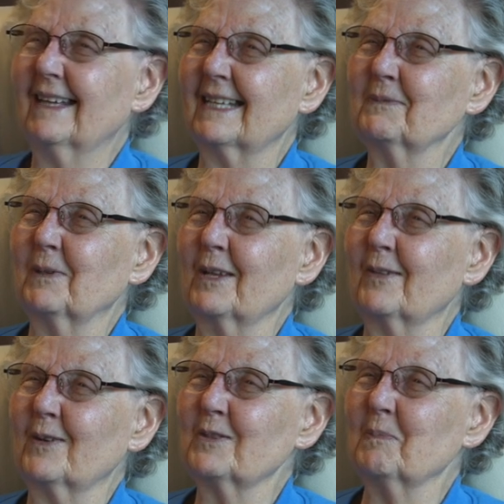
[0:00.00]
That's one of
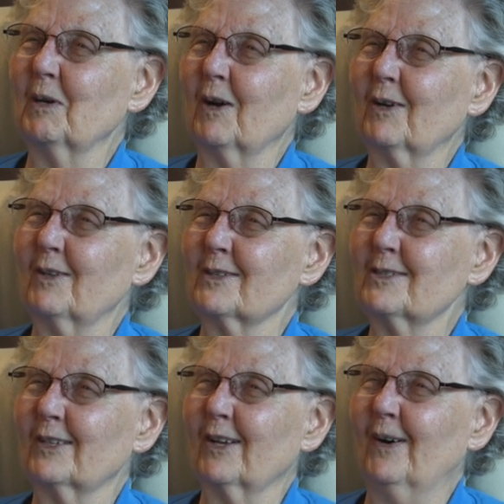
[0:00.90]
those
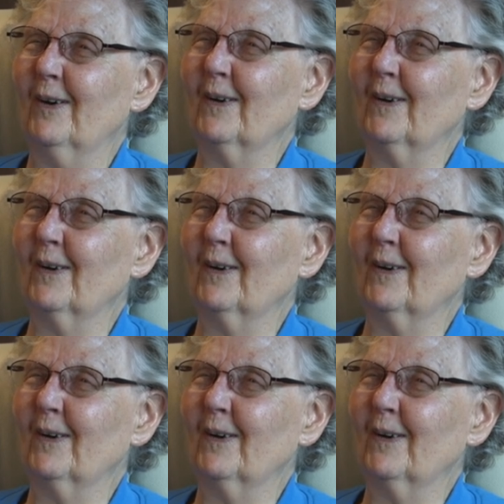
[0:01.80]
miracles, you know.